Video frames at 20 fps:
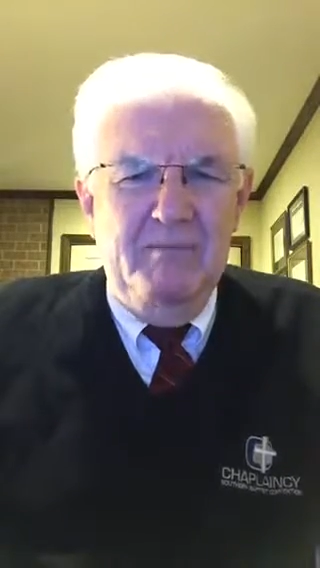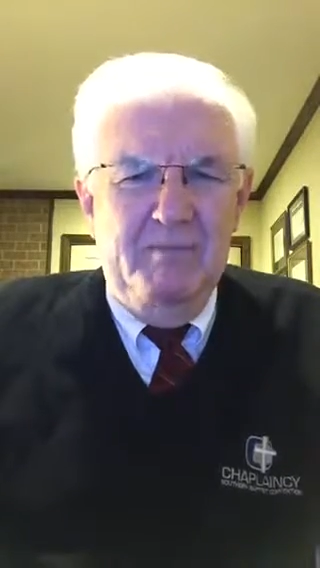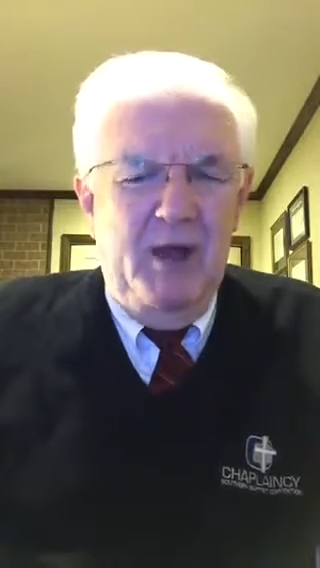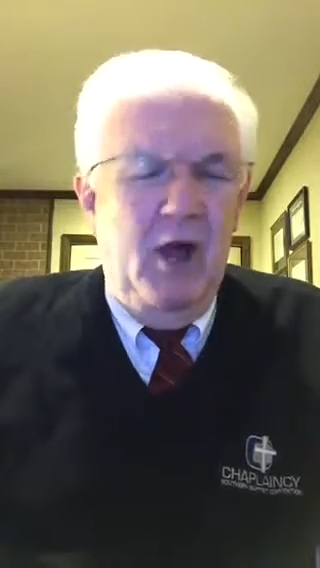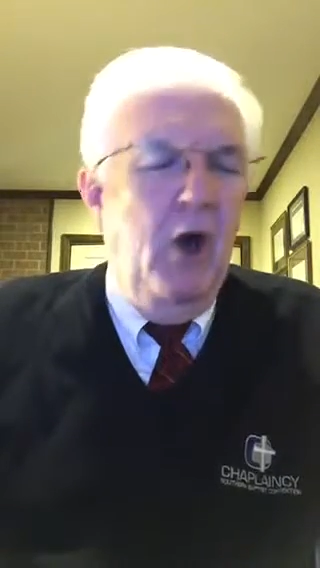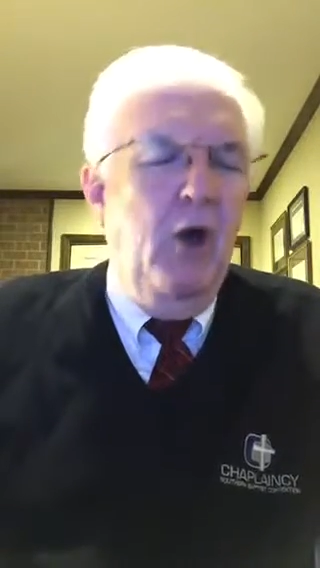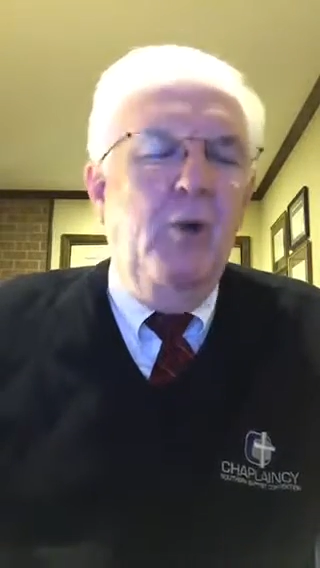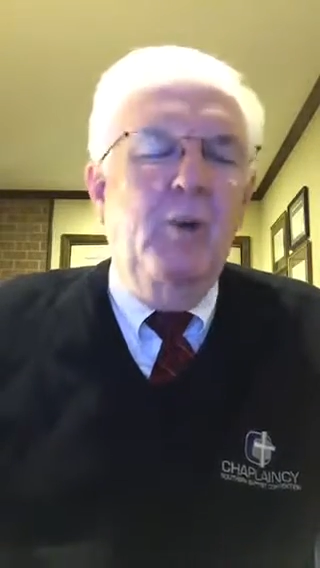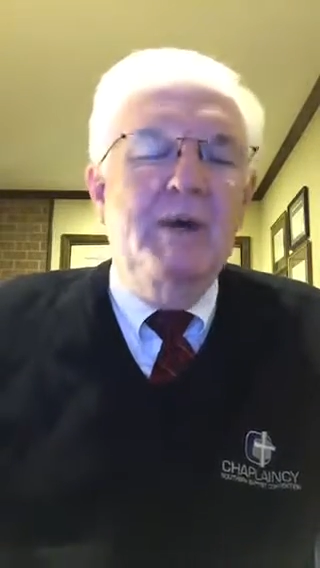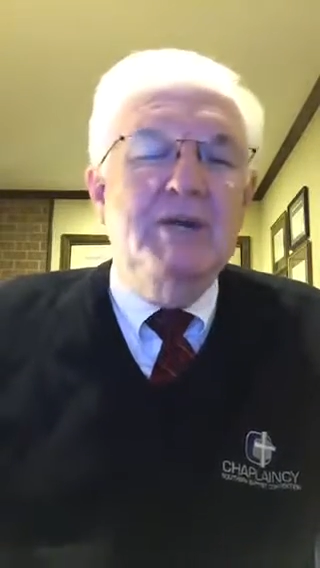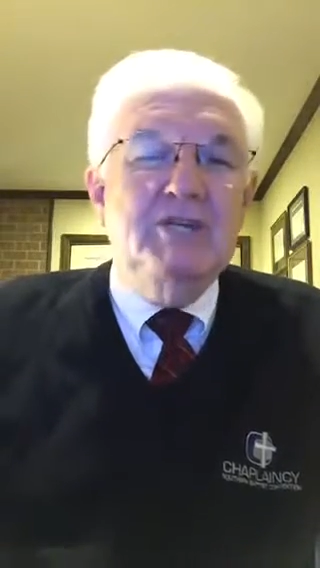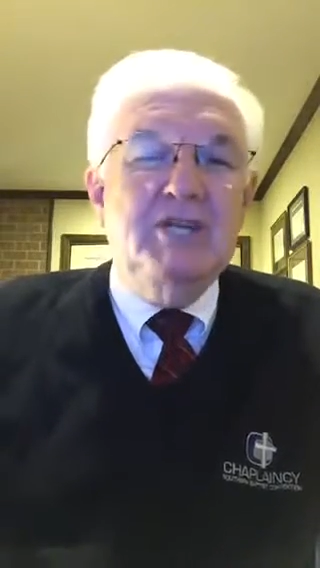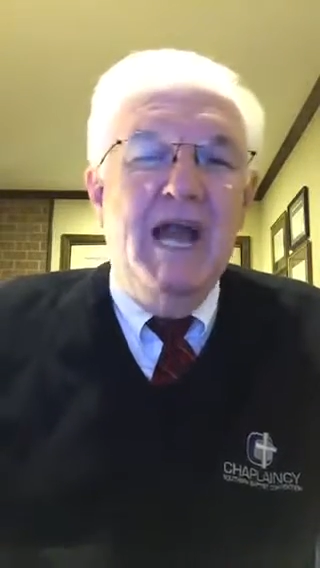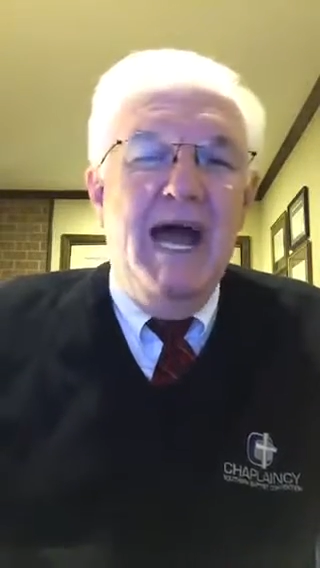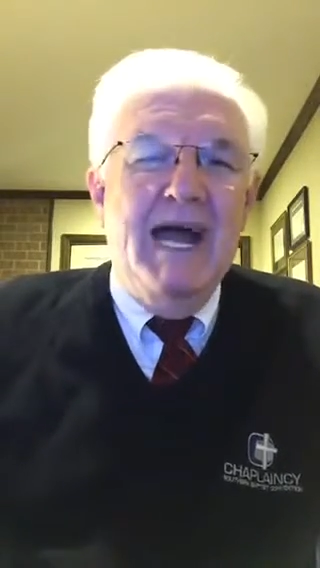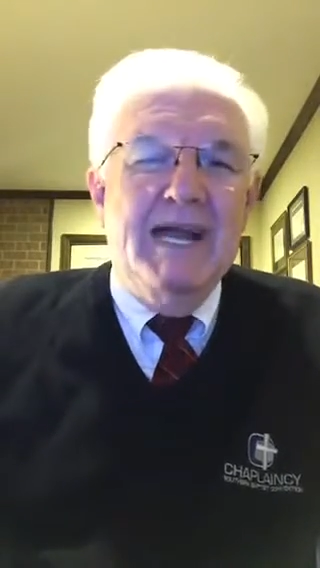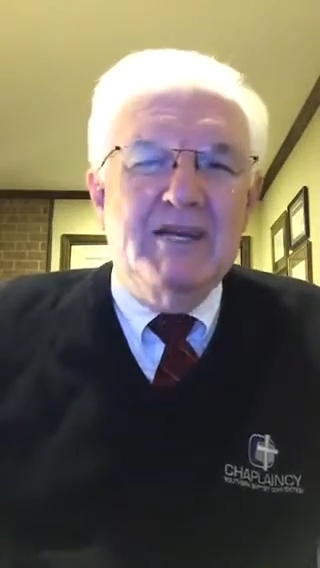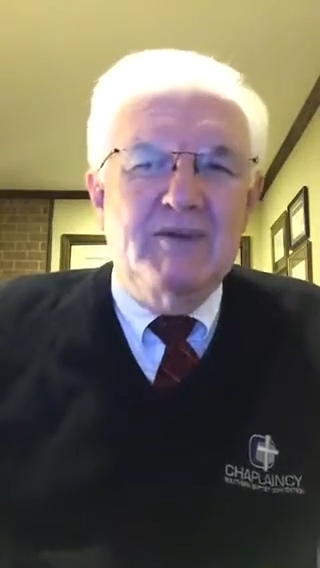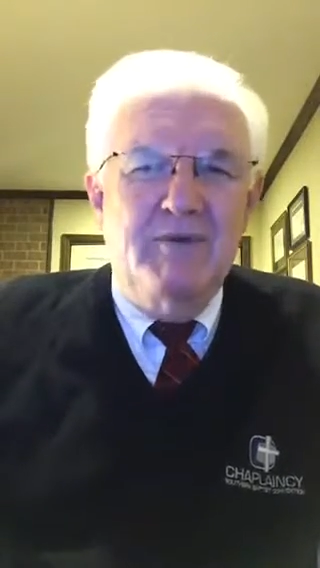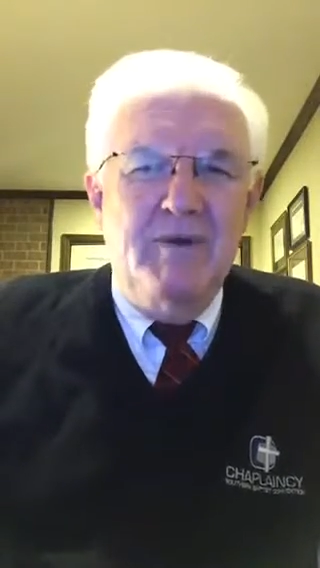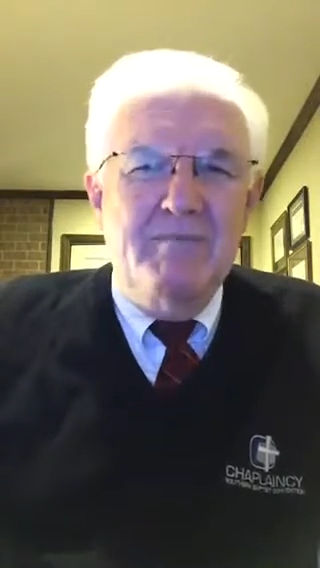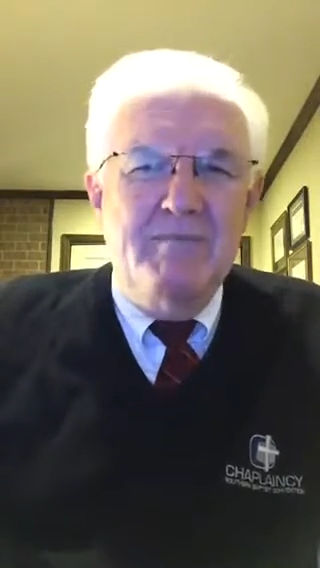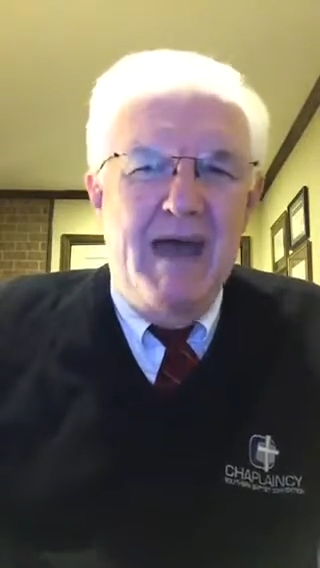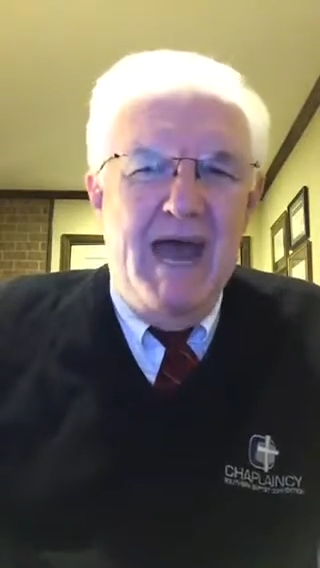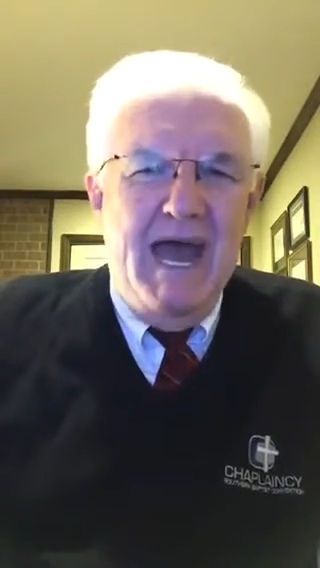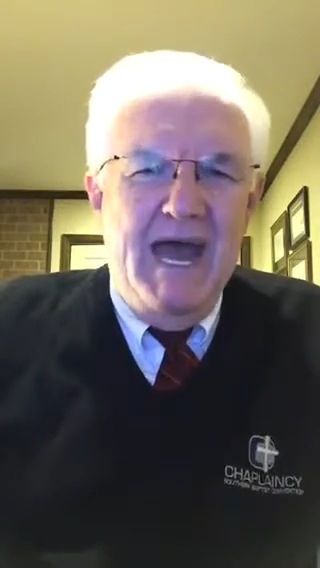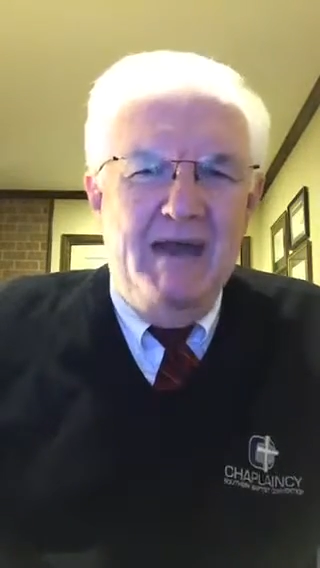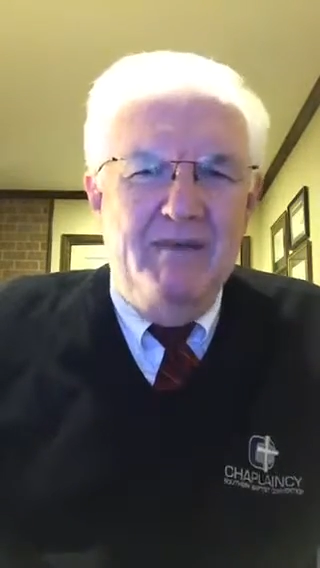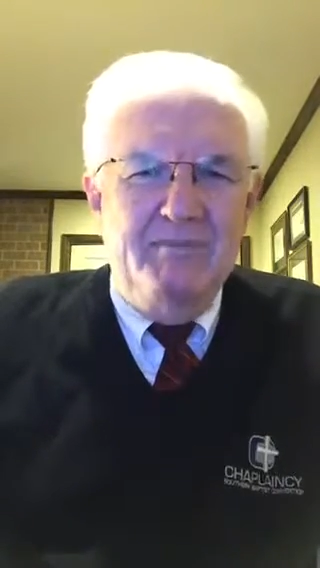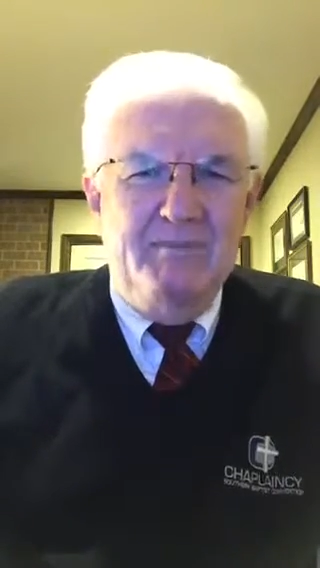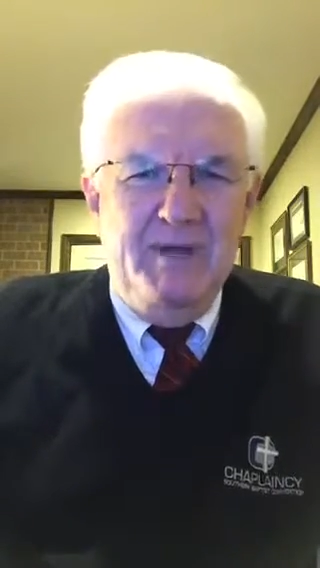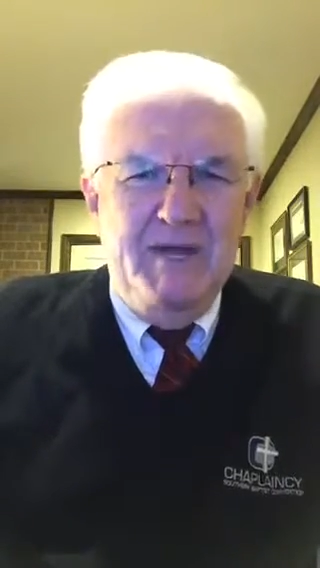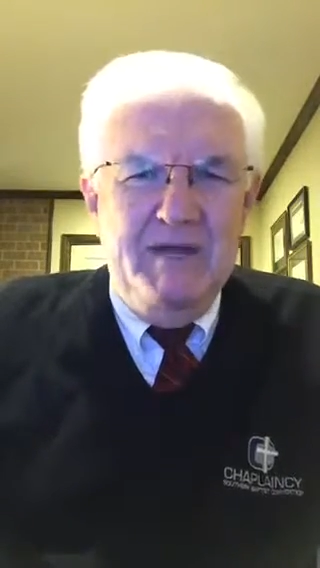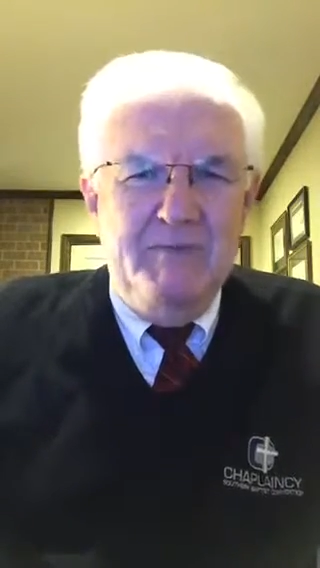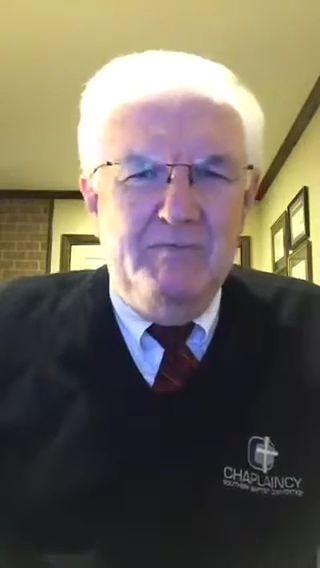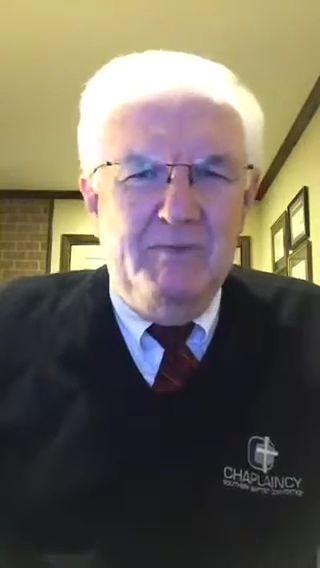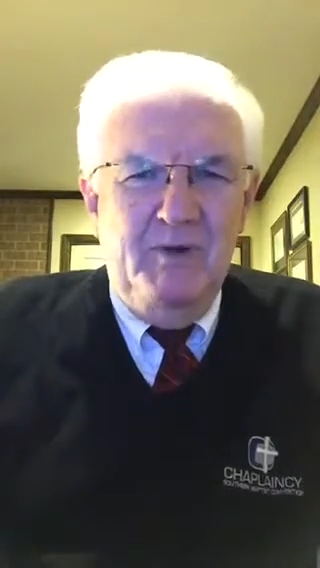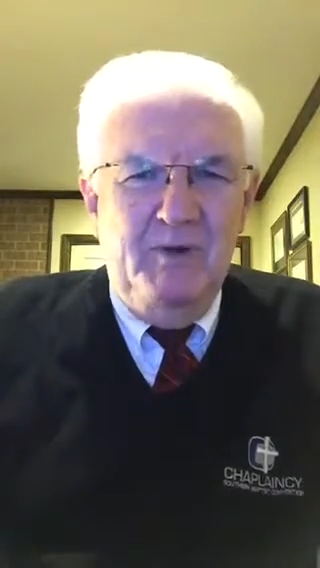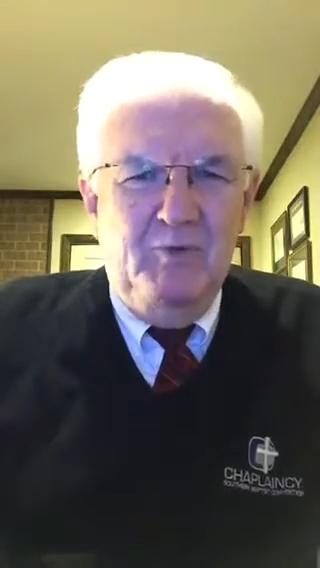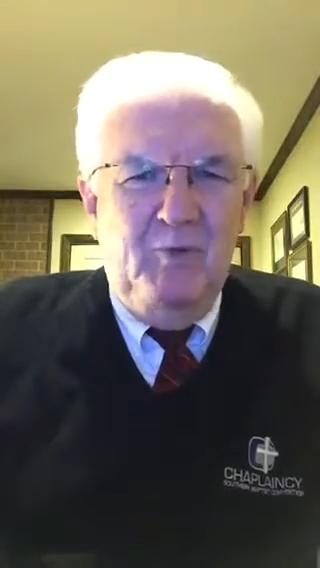But I always like to remind
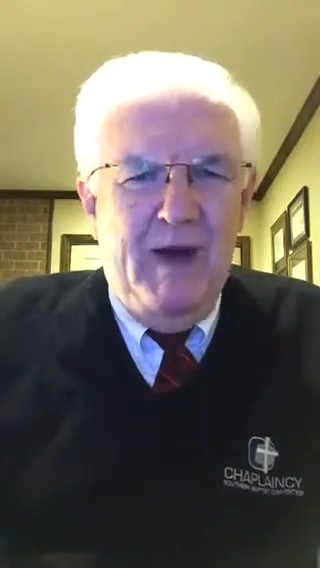people,